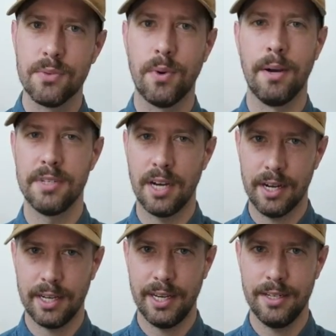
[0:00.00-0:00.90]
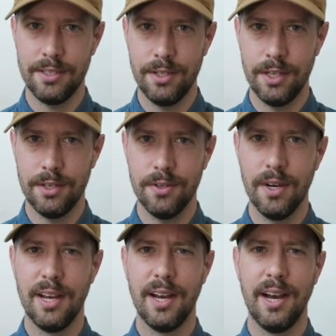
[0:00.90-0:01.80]
where I'm talking to you.
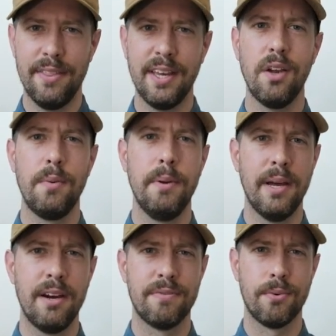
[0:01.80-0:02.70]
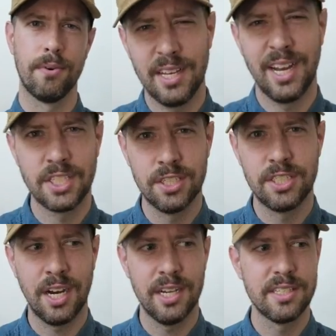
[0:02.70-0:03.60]
I think it'll be better for action
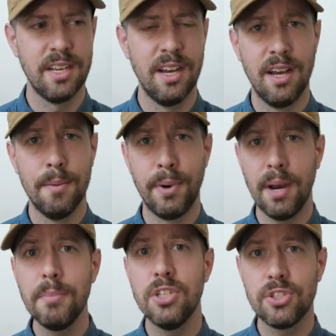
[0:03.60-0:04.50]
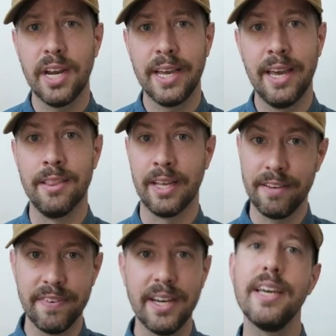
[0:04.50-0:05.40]
shots, but I'm gonna try again. Like
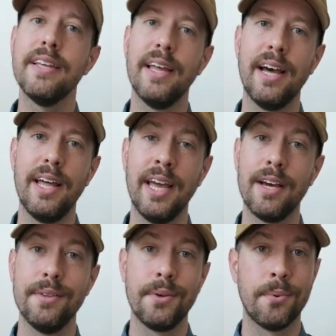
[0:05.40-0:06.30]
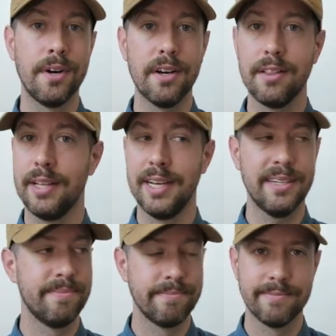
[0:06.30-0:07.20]
if I can get that angle to work,
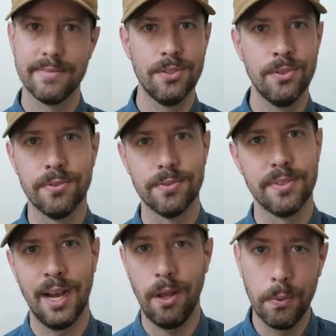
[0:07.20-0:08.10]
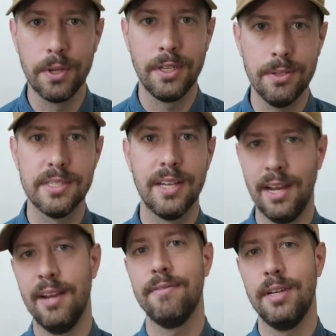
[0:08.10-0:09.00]
like, oof, I will use it
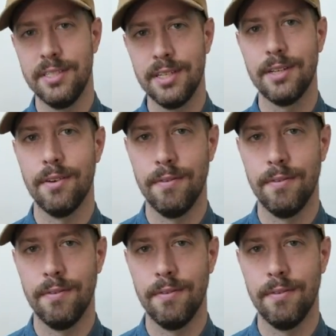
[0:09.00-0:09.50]
every single